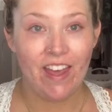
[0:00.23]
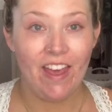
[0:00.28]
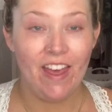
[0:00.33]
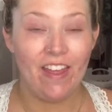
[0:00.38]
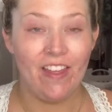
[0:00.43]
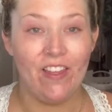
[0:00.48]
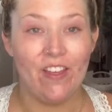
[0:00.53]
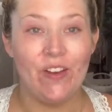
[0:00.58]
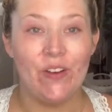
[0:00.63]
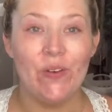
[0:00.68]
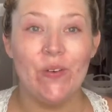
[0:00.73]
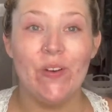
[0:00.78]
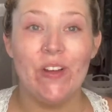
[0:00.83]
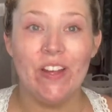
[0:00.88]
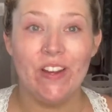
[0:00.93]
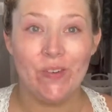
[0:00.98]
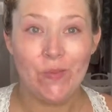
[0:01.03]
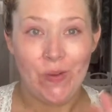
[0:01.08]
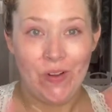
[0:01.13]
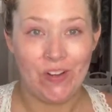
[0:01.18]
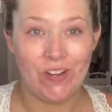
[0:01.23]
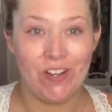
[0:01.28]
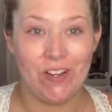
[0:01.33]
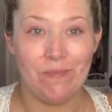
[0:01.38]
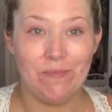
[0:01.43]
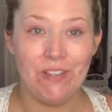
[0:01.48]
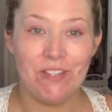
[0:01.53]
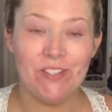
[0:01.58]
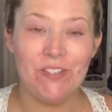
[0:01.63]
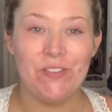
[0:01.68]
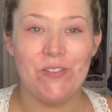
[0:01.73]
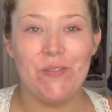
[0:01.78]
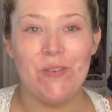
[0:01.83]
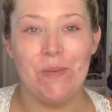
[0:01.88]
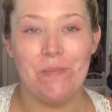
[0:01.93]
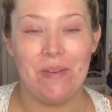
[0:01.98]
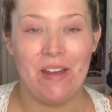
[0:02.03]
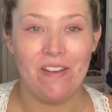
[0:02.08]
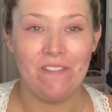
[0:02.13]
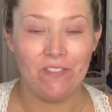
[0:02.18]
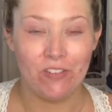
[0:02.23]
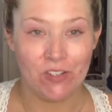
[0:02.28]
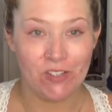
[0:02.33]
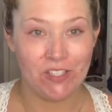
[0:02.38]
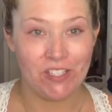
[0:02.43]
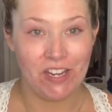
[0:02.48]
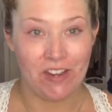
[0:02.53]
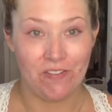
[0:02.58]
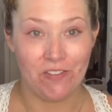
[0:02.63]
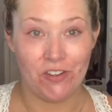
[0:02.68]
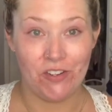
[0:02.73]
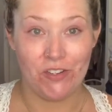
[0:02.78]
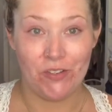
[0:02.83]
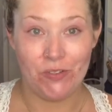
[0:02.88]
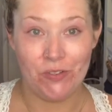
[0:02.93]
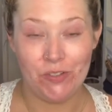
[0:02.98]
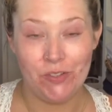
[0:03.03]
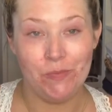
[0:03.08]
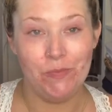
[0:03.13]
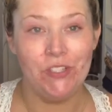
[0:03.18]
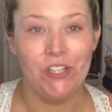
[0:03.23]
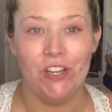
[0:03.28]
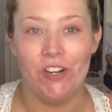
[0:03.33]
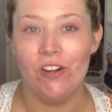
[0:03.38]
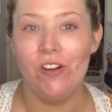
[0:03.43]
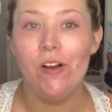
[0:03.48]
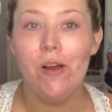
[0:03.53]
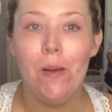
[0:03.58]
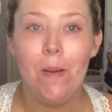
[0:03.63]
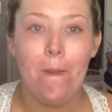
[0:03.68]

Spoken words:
Hello and welcome to my first ever YouTube channel.